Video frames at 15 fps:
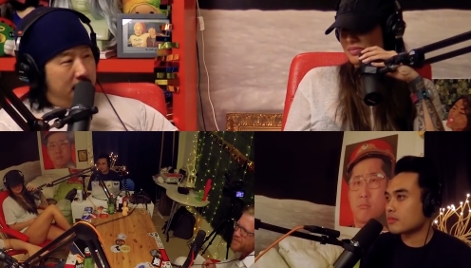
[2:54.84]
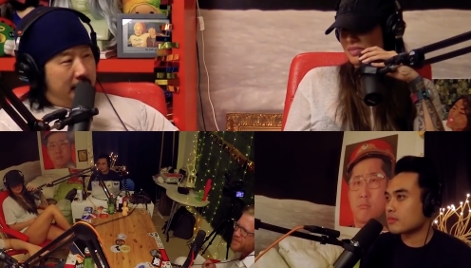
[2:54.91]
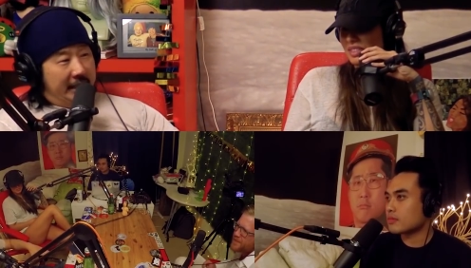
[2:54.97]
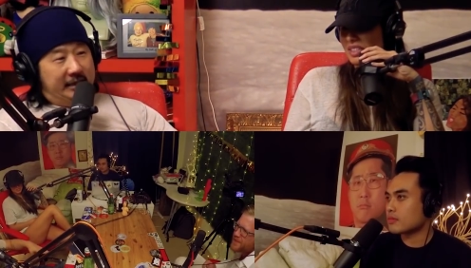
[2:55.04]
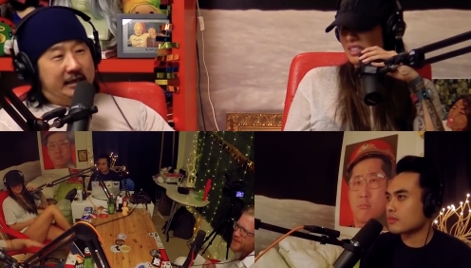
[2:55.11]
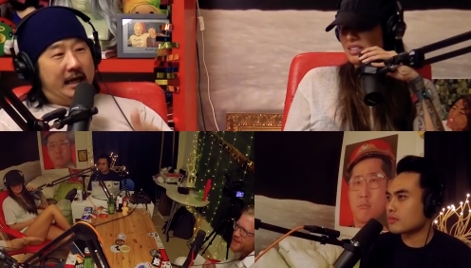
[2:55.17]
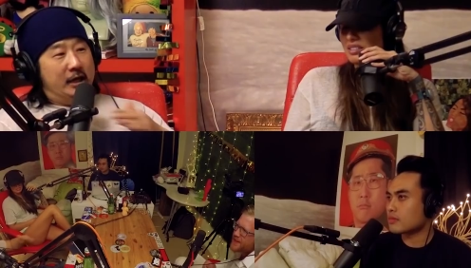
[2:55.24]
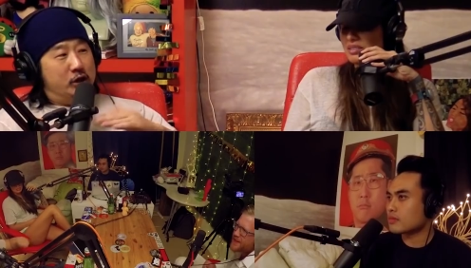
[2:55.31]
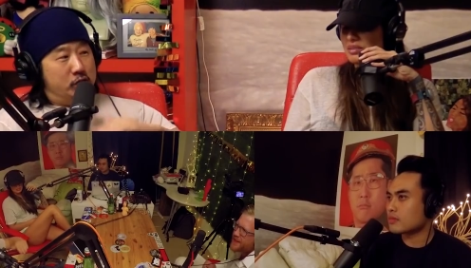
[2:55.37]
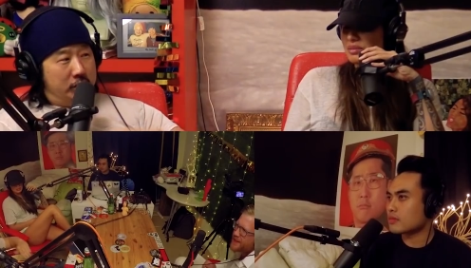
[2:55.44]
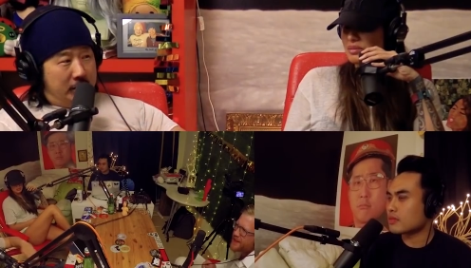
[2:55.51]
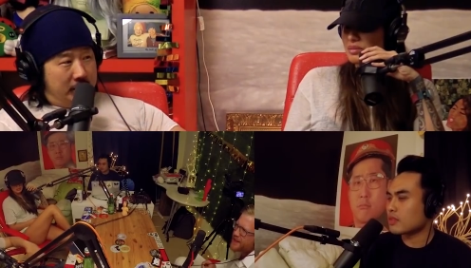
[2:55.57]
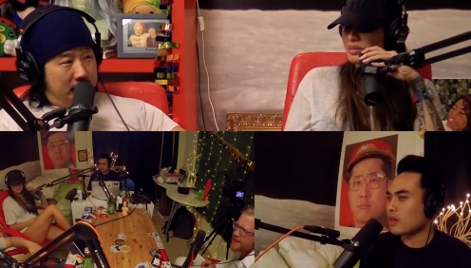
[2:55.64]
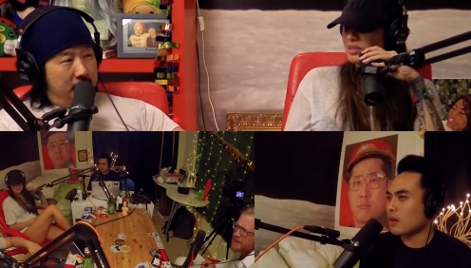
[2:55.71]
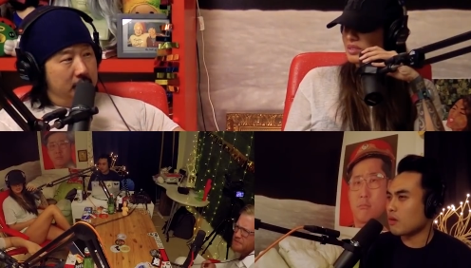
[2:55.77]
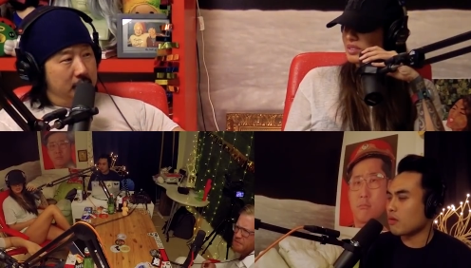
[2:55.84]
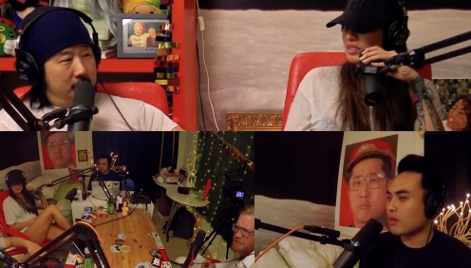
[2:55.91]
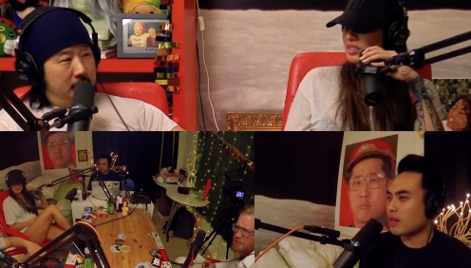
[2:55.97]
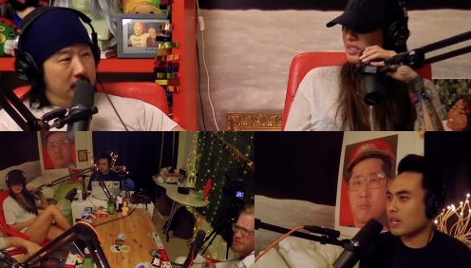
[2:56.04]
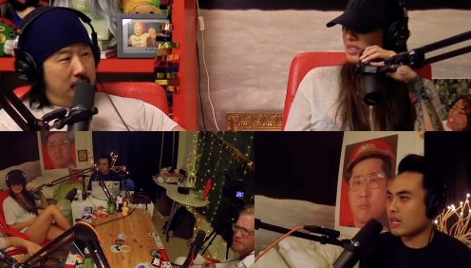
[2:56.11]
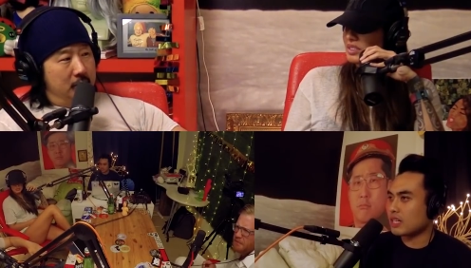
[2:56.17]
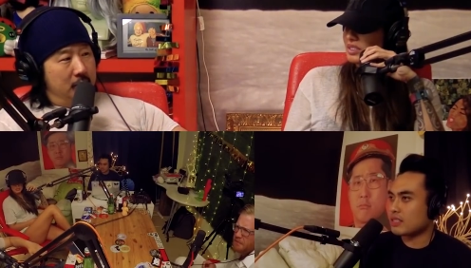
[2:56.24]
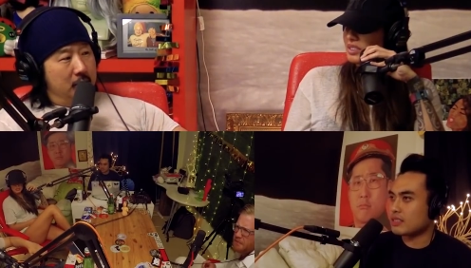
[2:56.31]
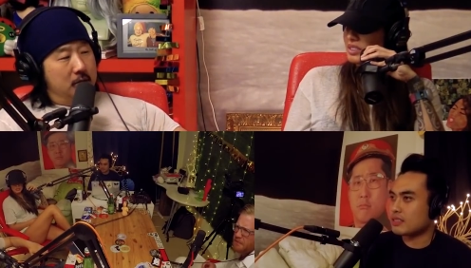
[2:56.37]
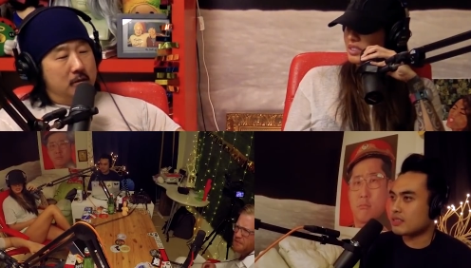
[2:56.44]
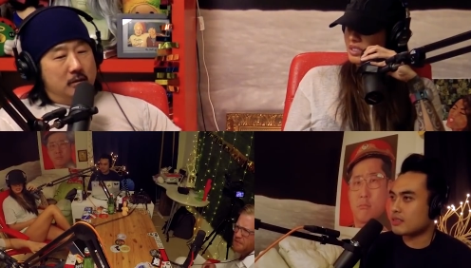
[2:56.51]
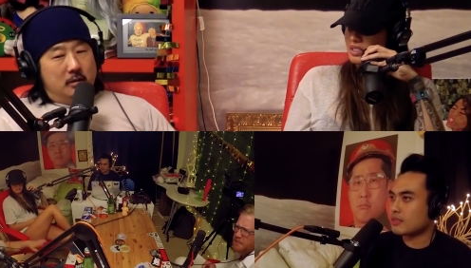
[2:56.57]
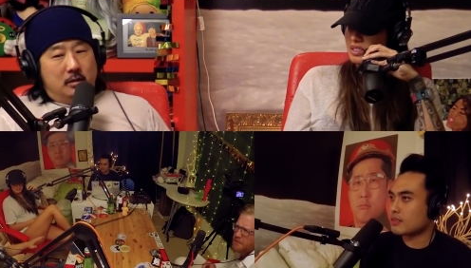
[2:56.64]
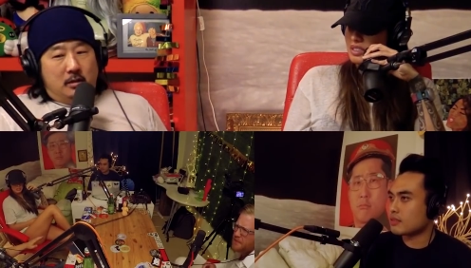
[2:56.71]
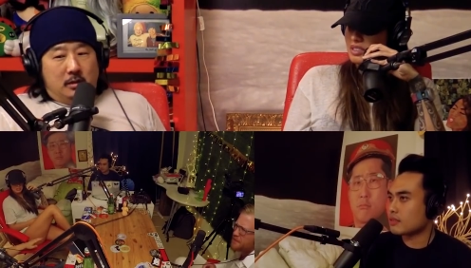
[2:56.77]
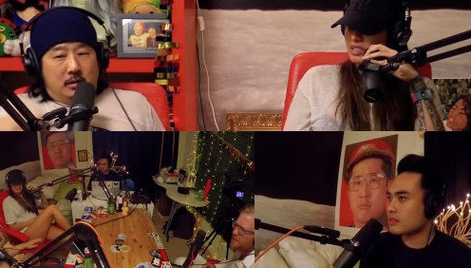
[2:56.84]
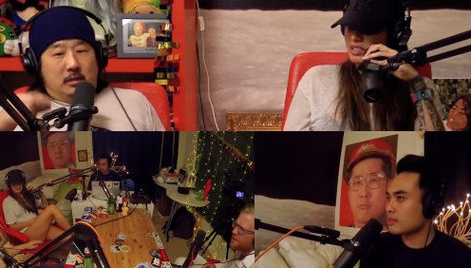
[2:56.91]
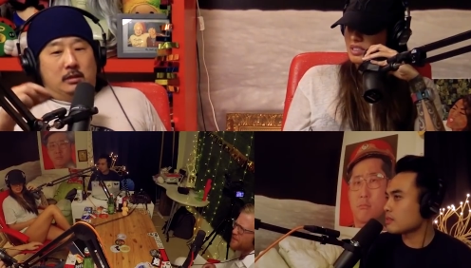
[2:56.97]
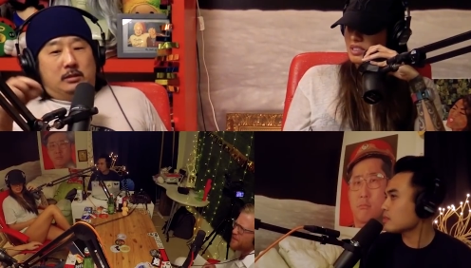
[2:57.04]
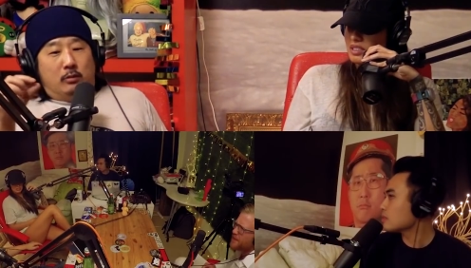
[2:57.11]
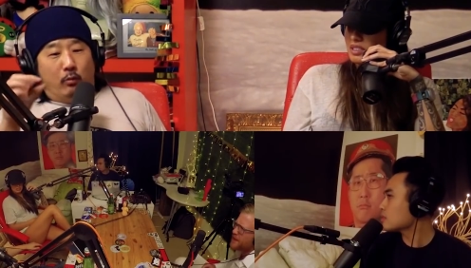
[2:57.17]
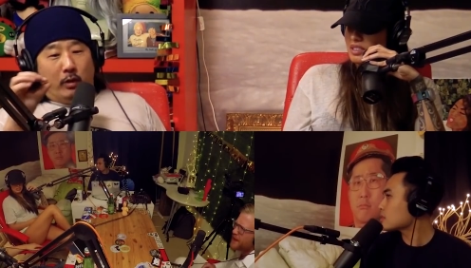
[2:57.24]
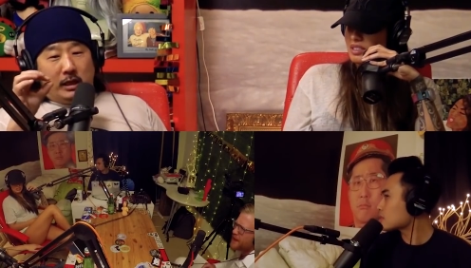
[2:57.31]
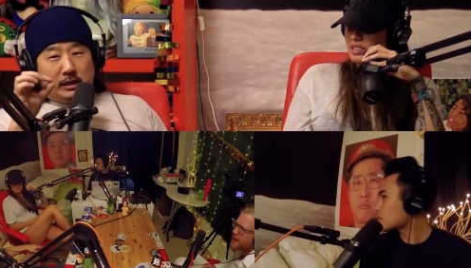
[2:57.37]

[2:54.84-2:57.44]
Speaker 1: Like oh. dead shit. Oh, God. So when